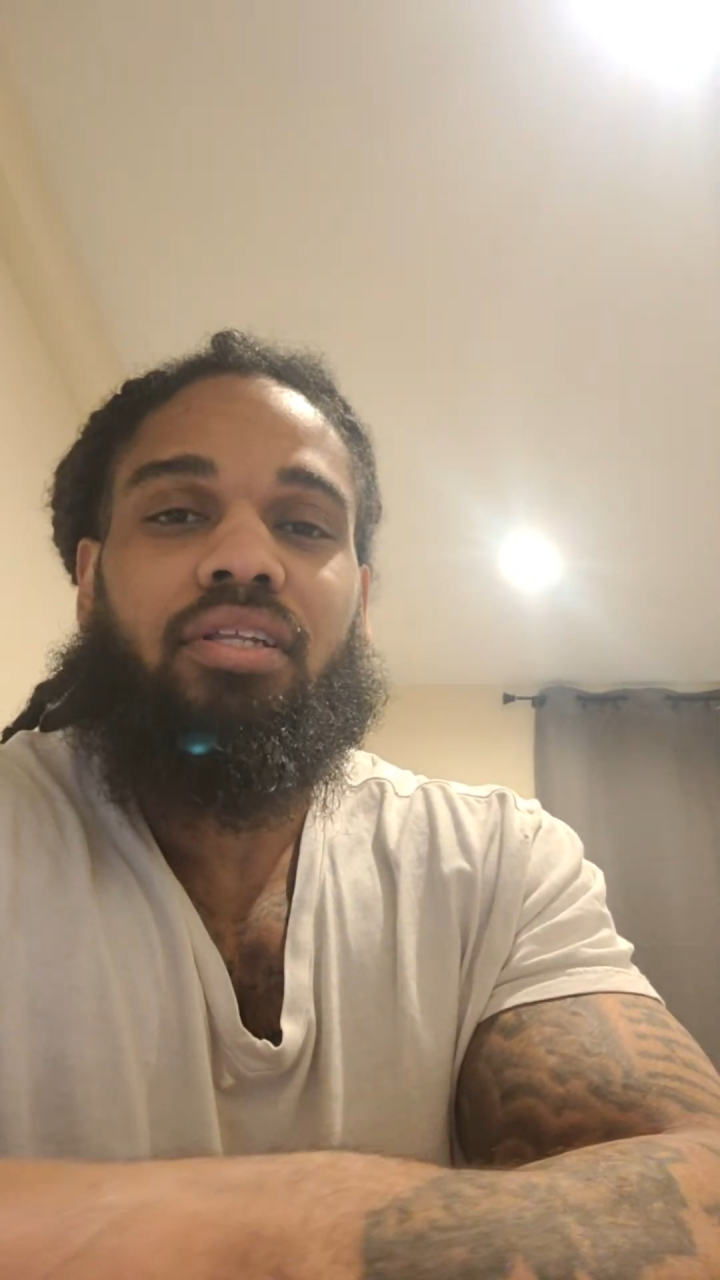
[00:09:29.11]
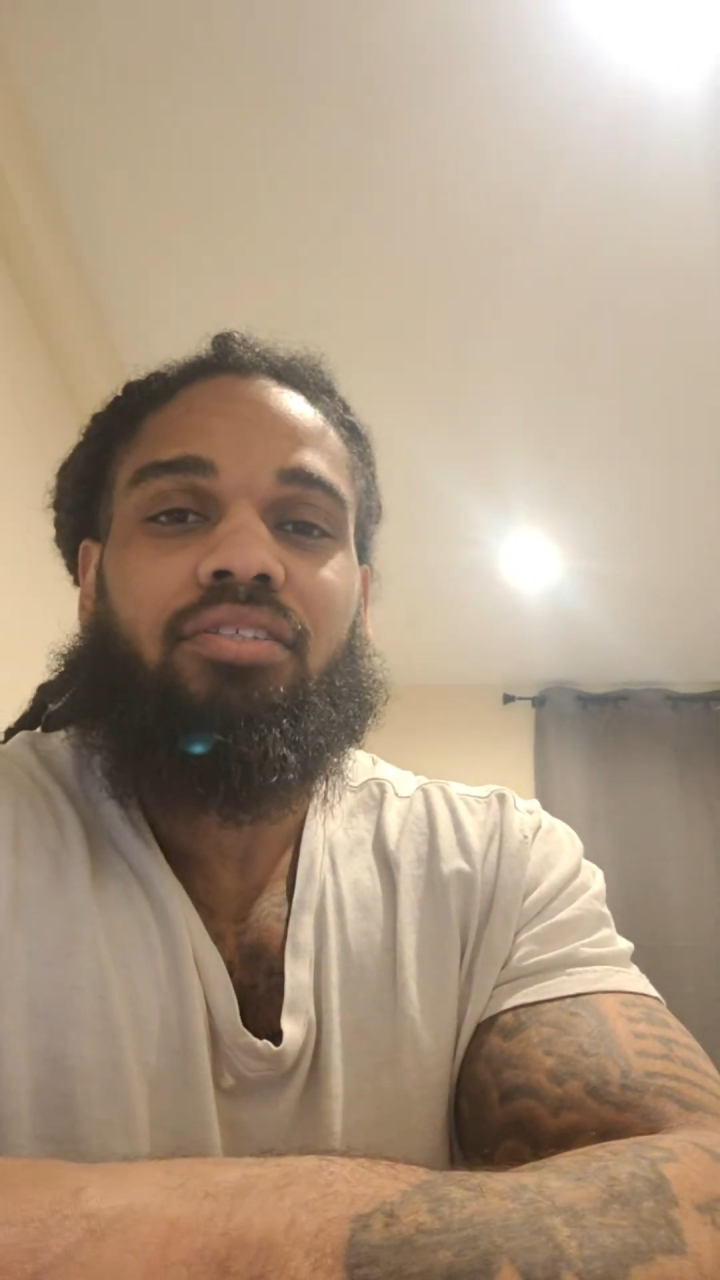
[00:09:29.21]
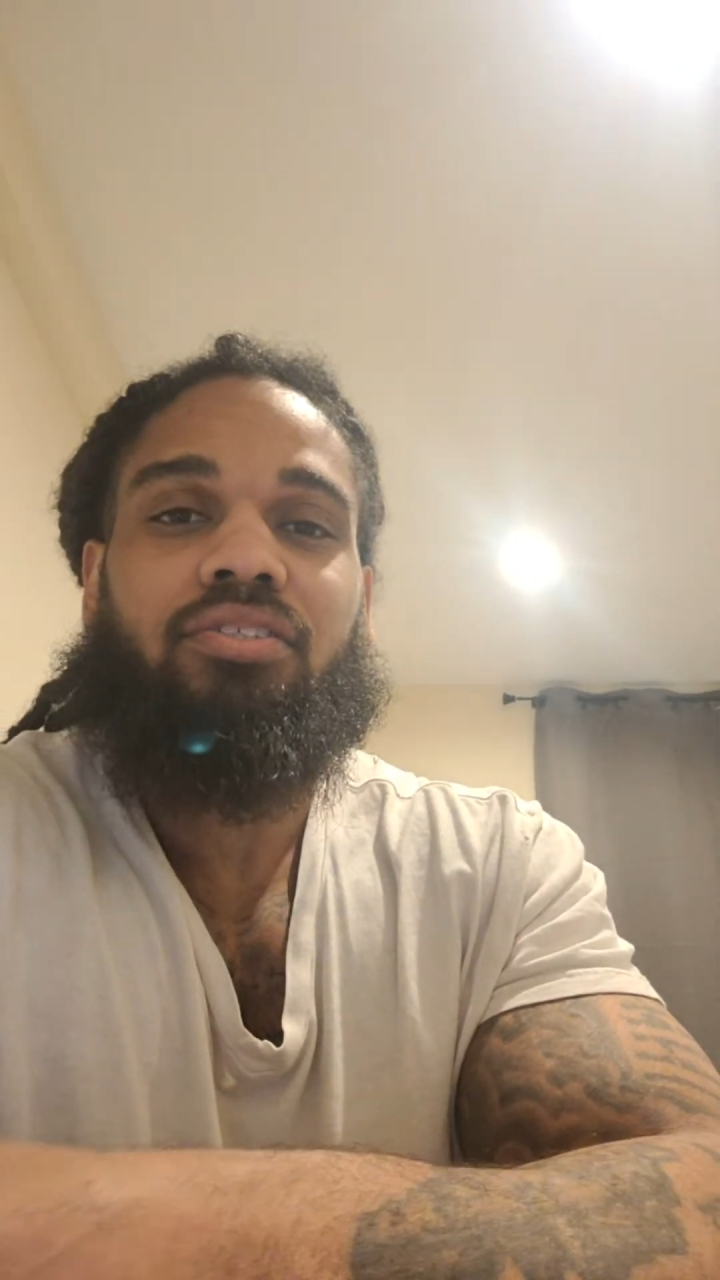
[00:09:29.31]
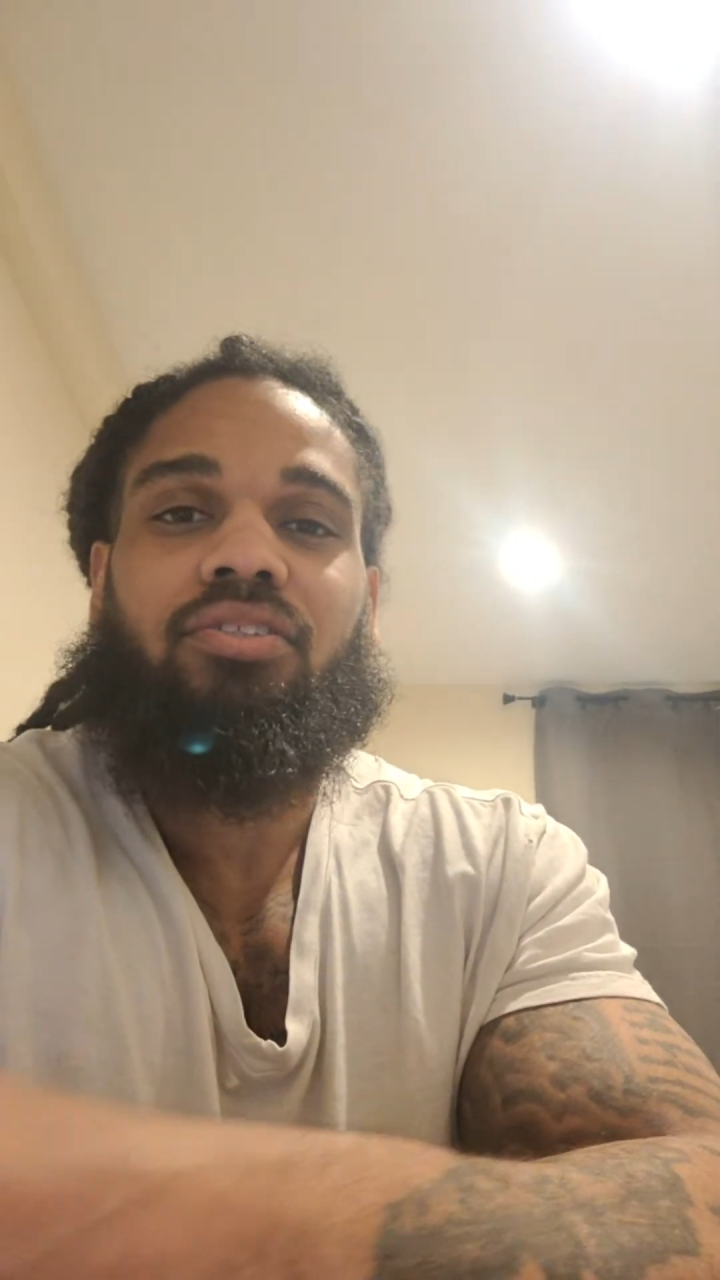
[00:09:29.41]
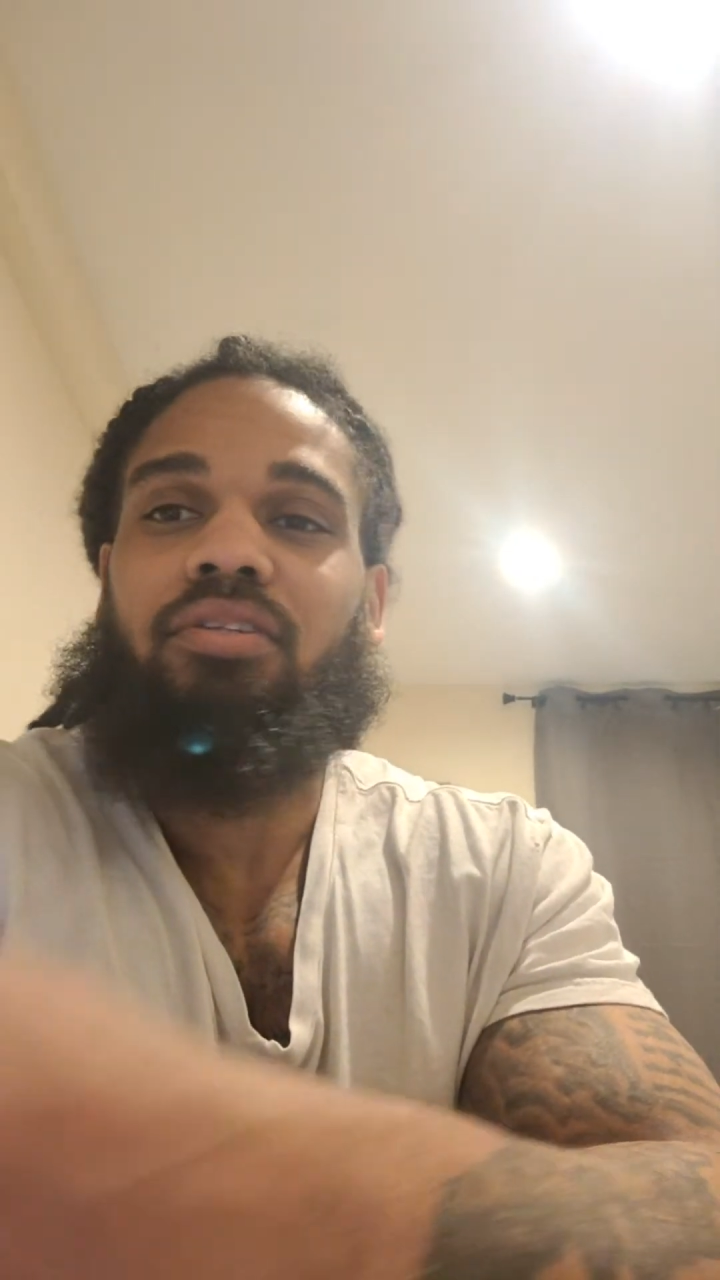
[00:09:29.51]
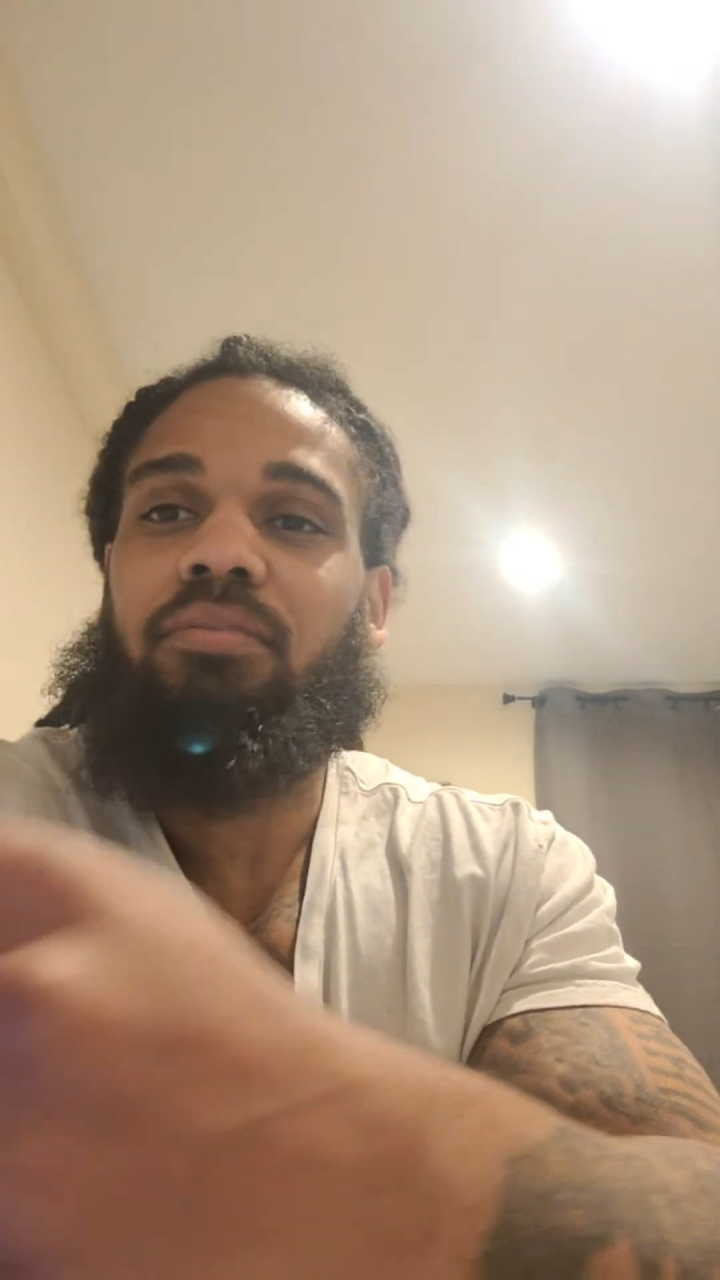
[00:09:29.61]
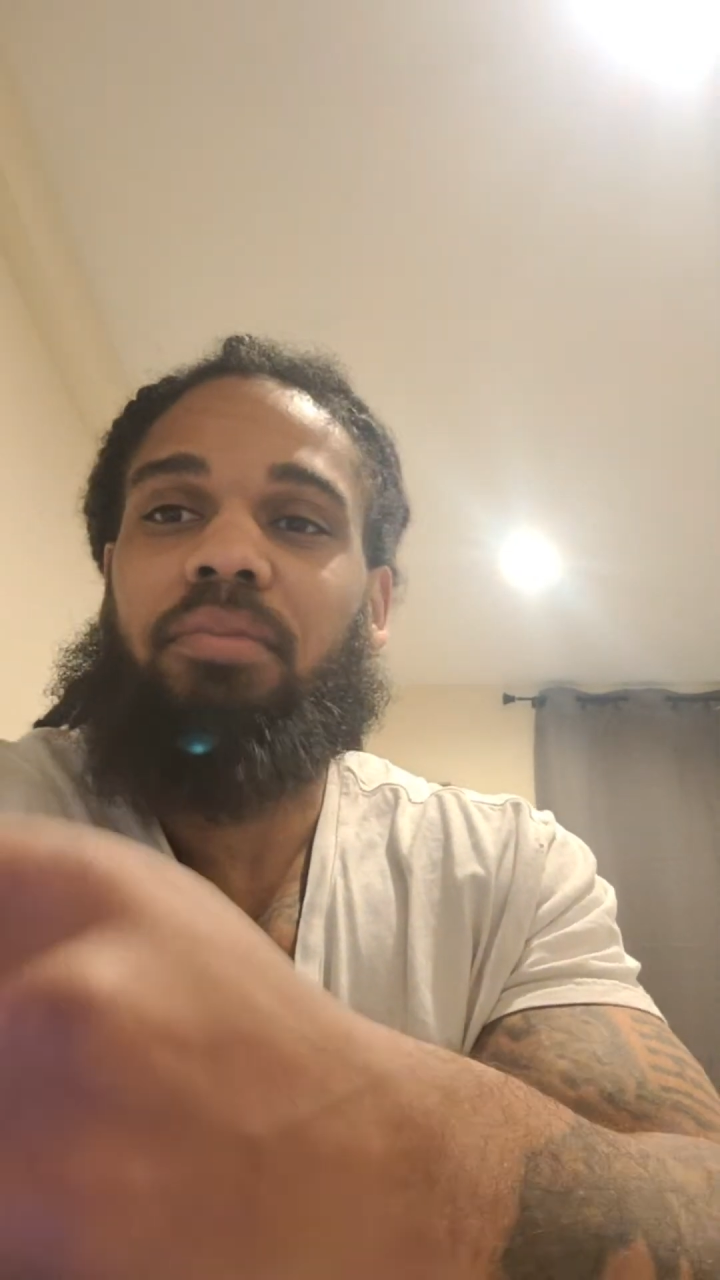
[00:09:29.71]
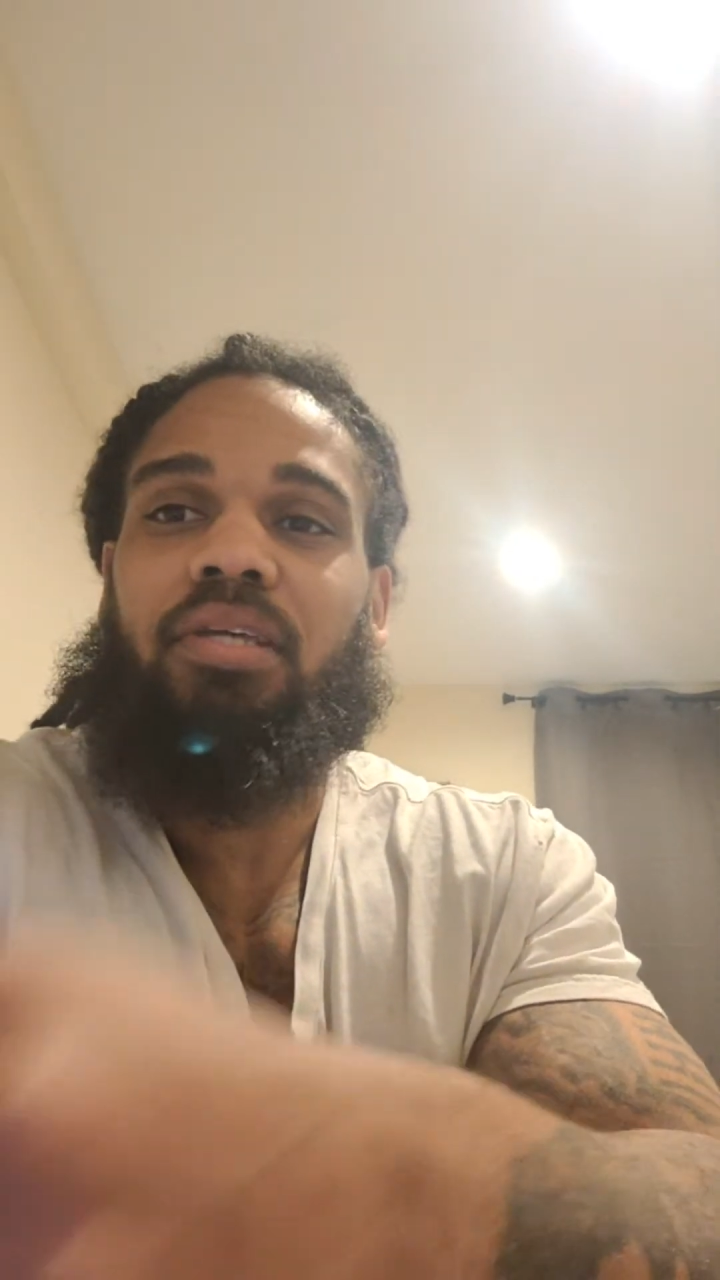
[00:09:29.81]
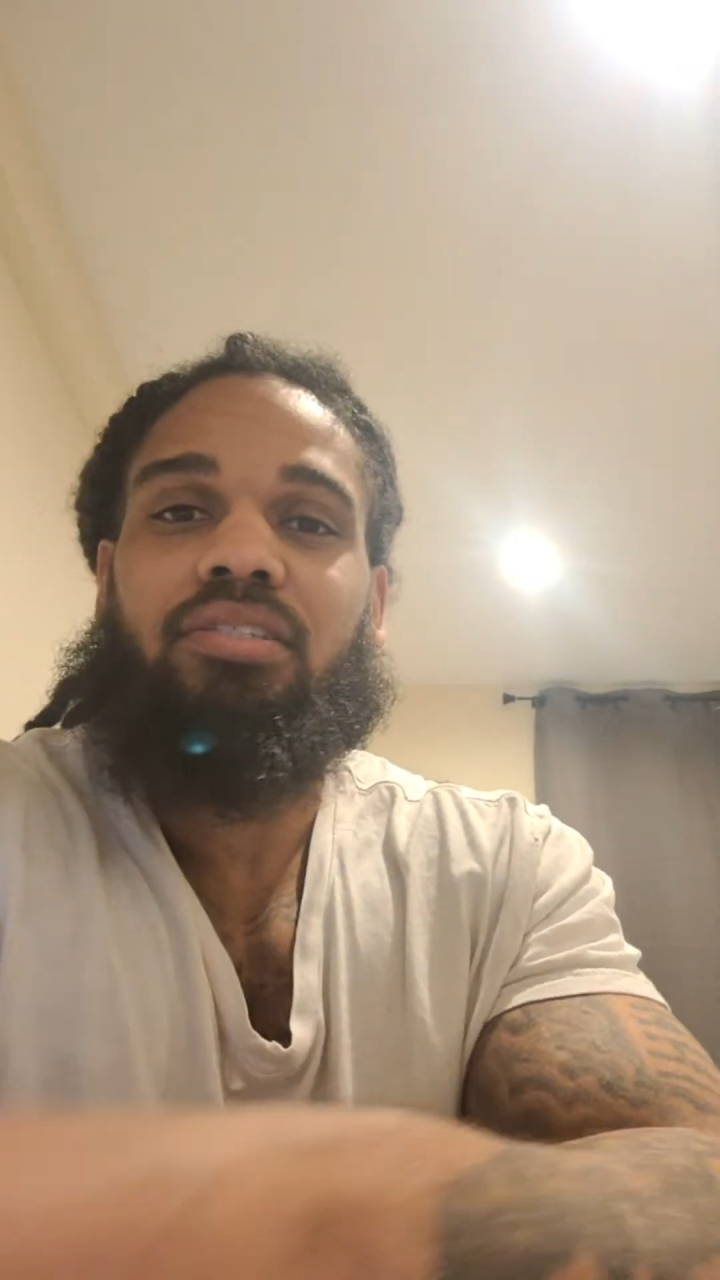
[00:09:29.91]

it may